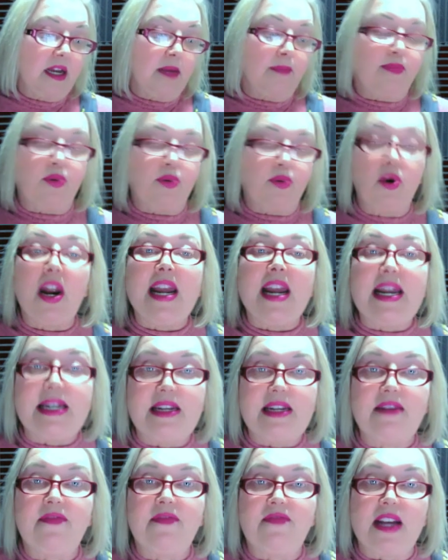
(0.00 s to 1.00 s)
brain
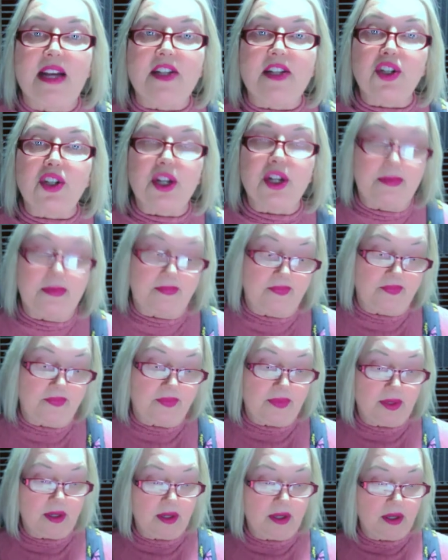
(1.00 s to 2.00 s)
infection.
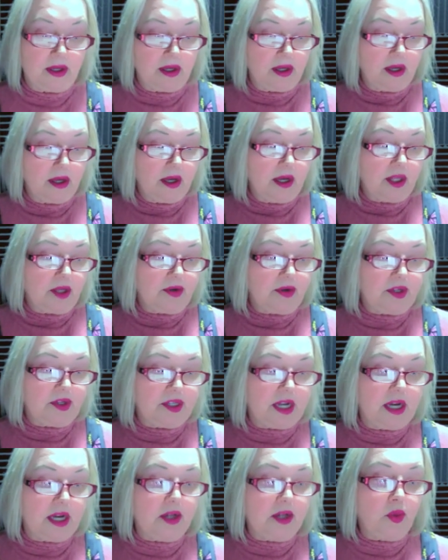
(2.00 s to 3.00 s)
The
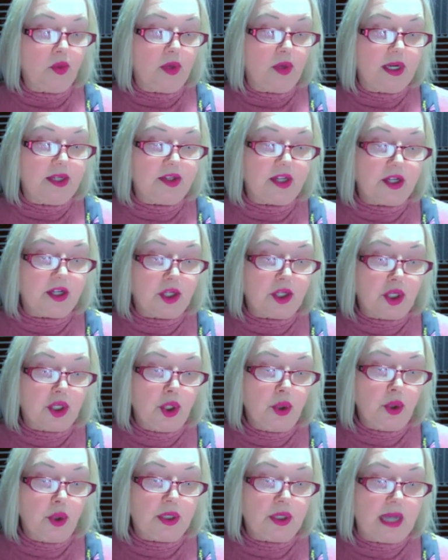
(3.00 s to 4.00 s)
result was acute